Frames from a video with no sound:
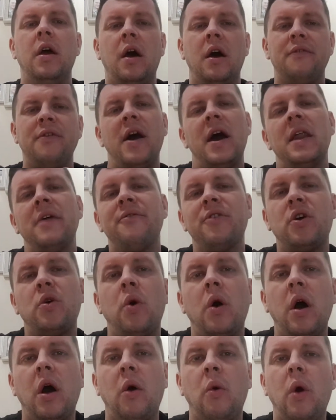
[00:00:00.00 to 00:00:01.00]
I've had it for
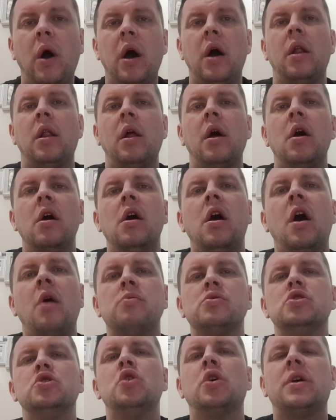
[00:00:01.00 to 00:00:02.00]
quite a while. I
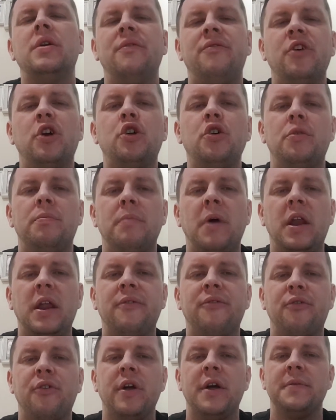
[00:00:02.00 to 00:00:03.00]
was looking for good money
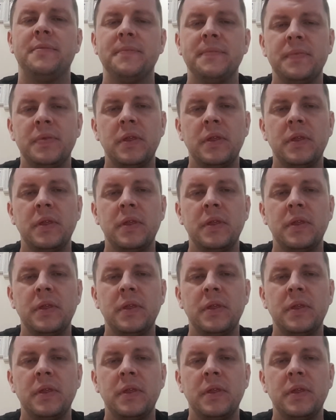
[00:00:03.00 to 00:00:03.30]
for it.